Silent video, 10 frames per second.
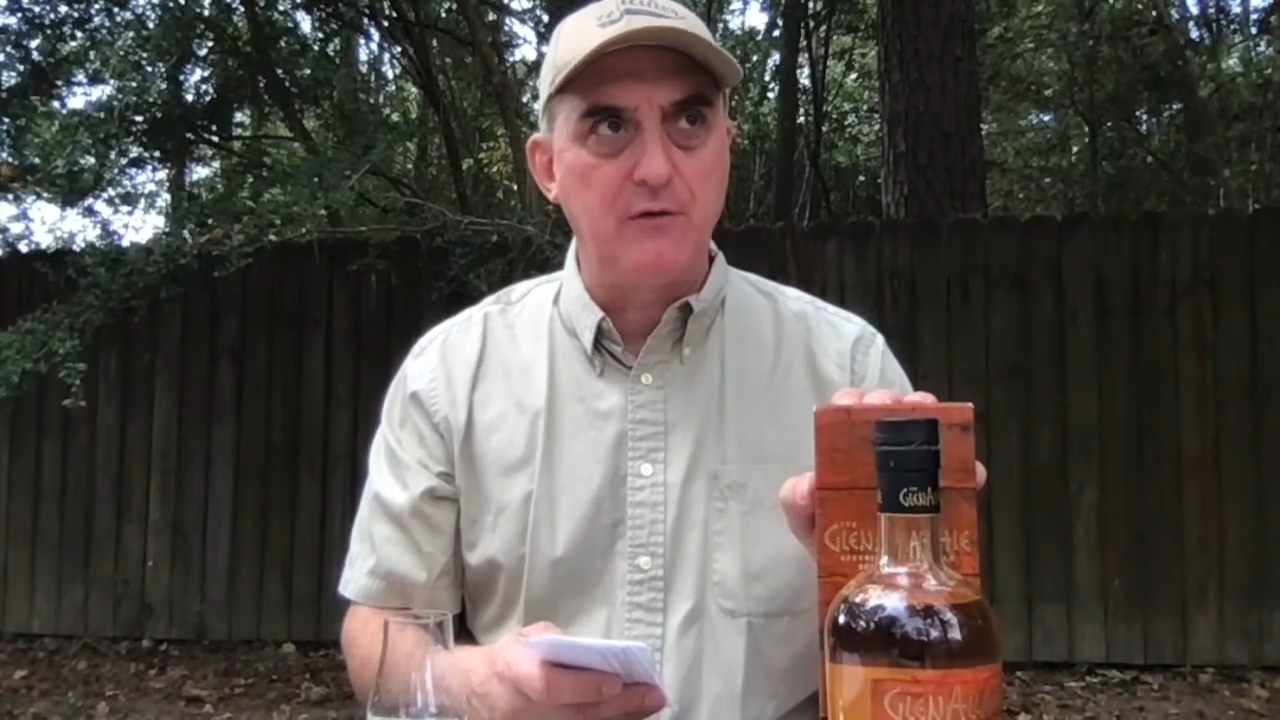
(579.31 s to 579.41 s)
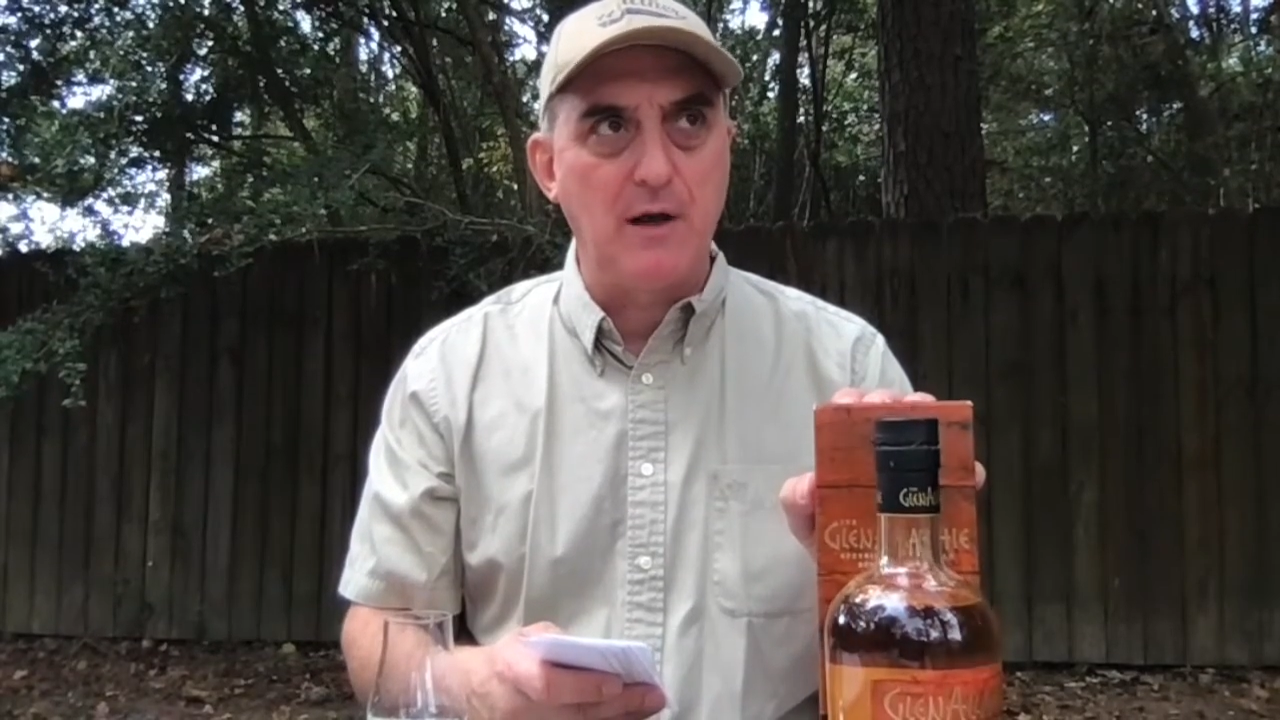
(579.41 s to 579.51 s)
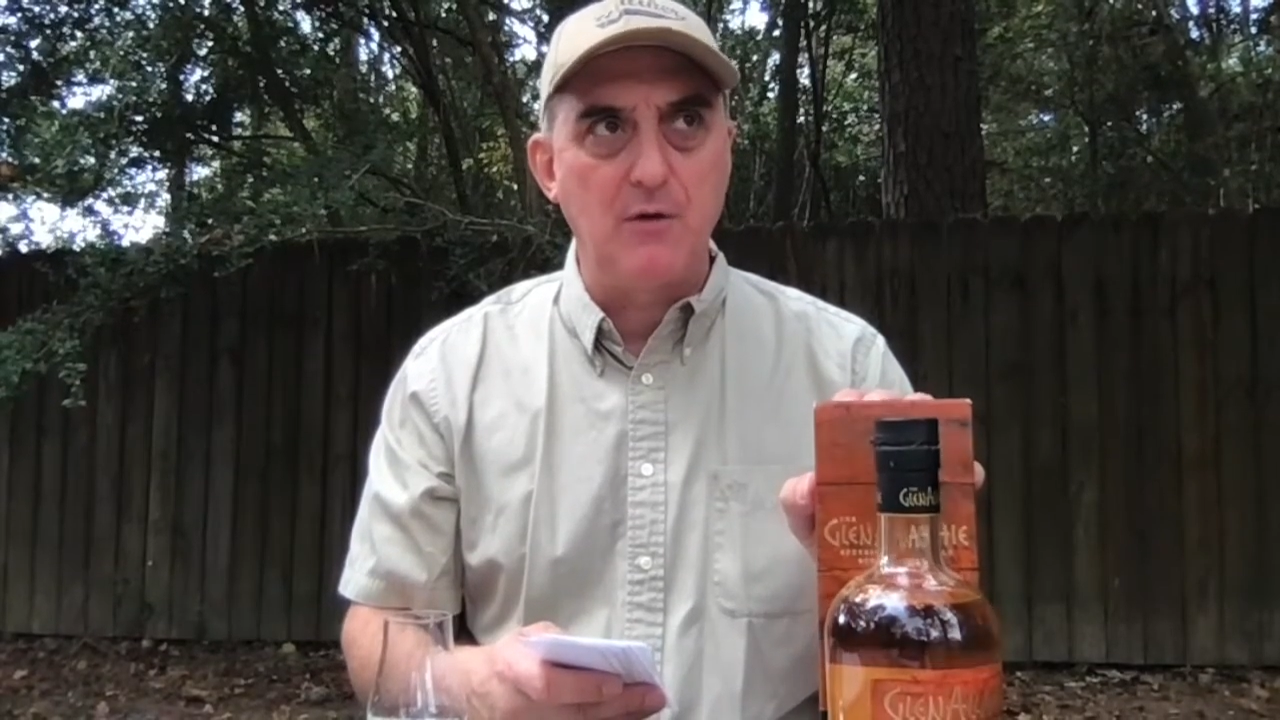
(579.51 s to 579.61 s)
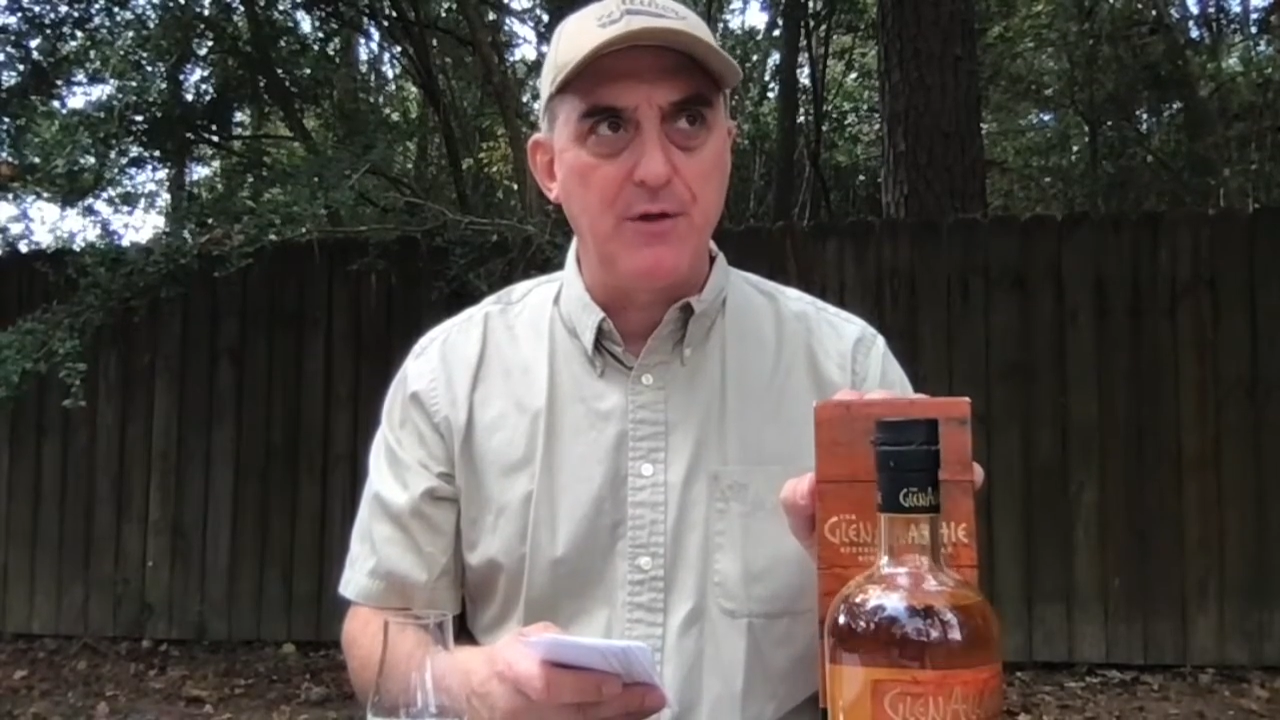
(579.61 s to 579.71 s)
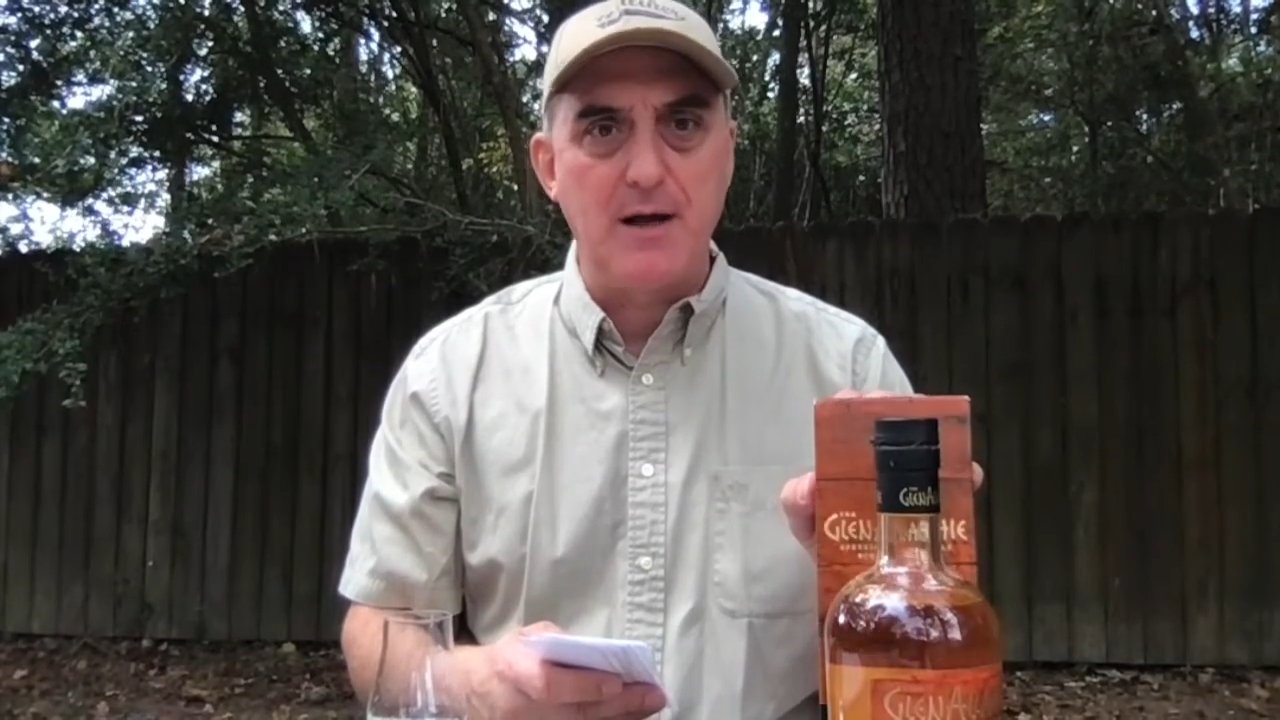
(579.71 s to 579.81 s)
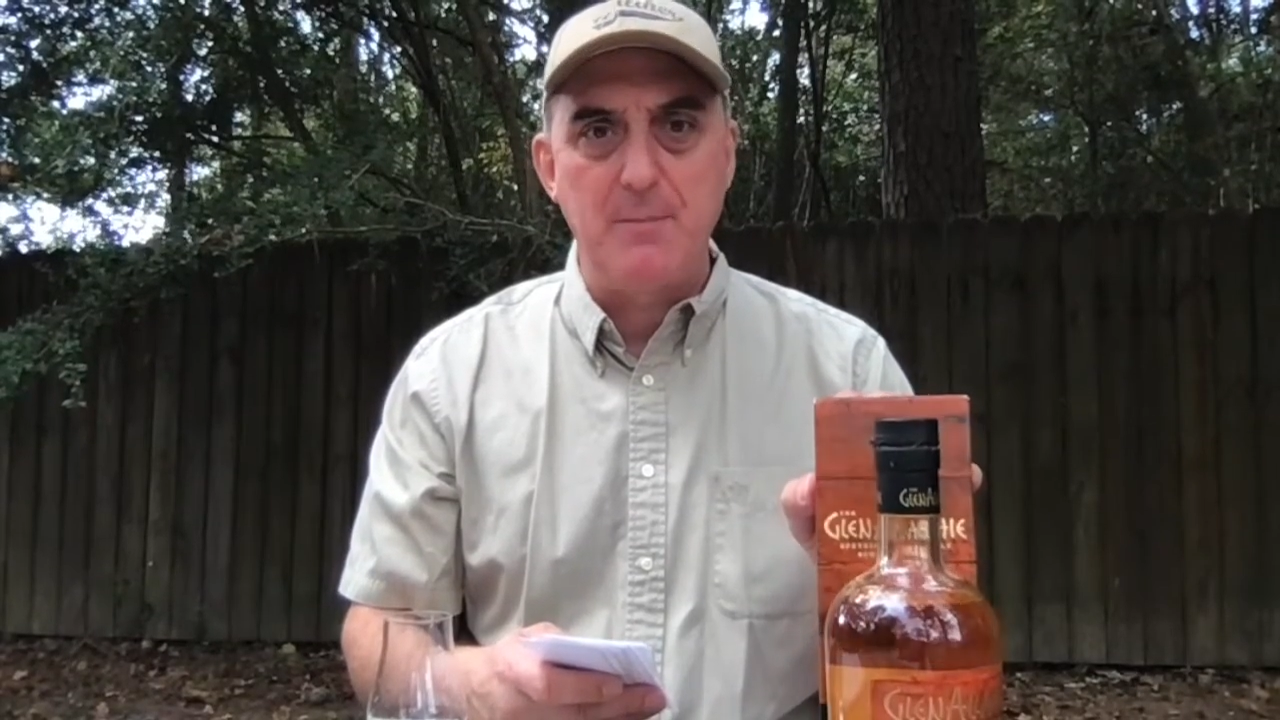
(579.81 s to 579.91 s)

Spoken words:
I don't think